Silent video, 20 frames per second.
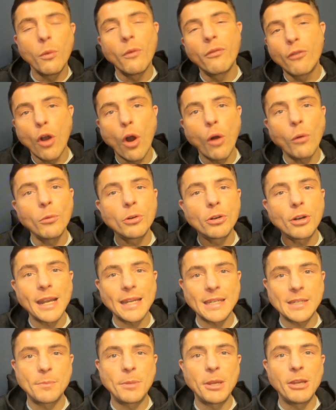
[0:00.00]
we've got our
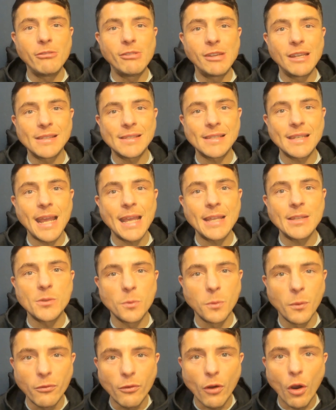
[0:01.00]
experienced
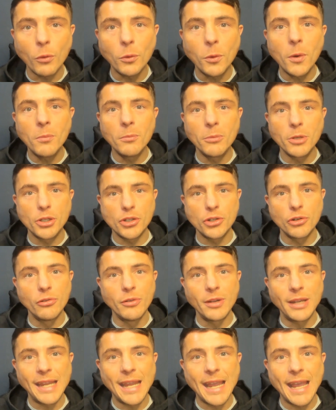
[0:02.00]
heads, we've got our
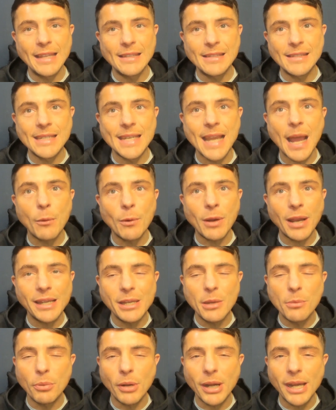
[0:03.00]
maturity heads. Now can
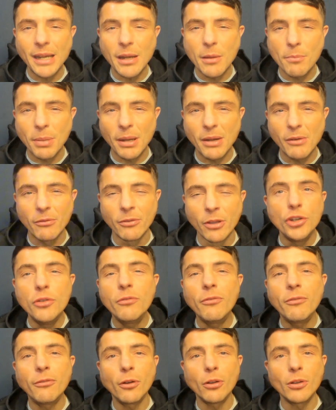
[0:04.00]
you bring in a bit of
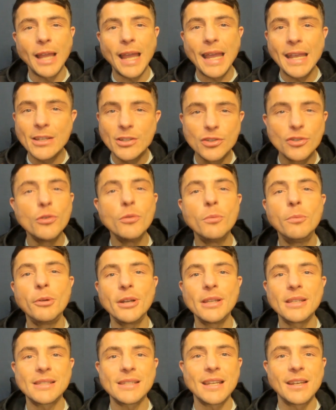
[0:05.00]
youthful
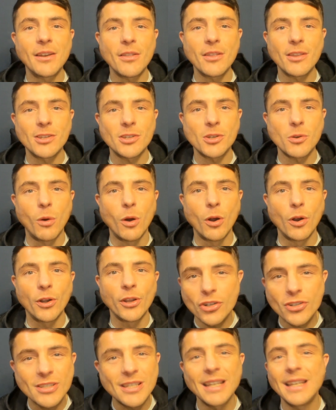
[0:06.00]
exuberance into the squad
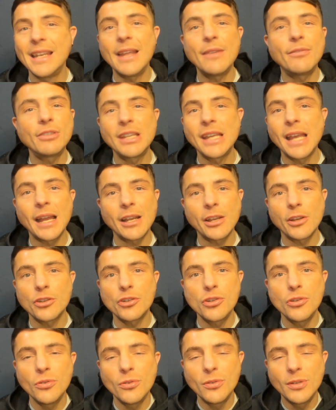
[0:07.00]
just to lift the
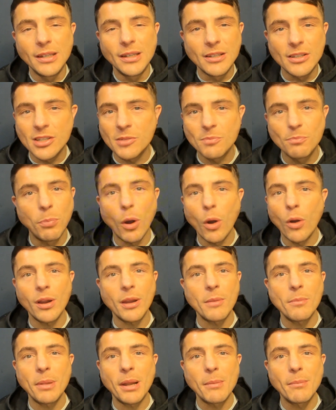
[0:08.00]
attitude and spark
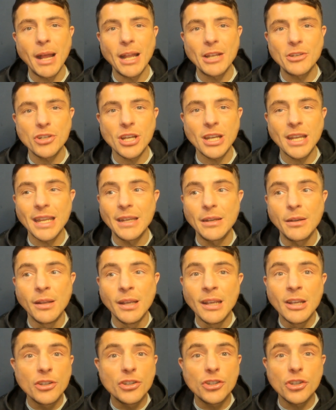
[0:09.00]
a bit of magic in
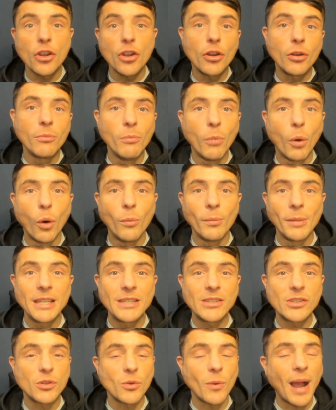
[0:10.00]
certain
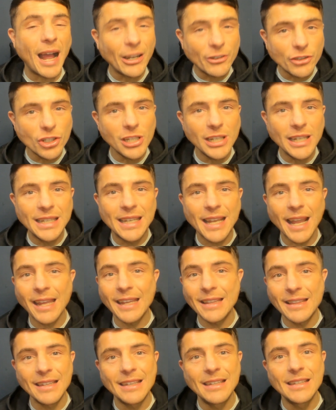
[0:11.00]
moments? So I actually
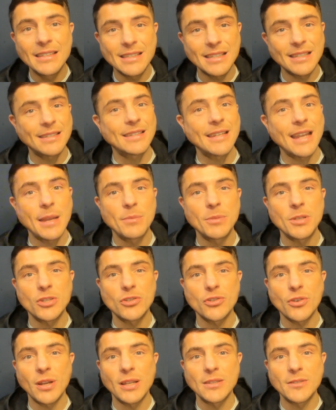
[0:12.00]
like these types of
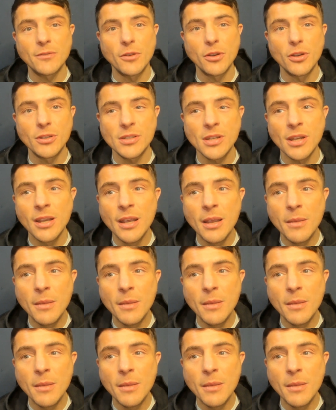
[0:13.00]
transfers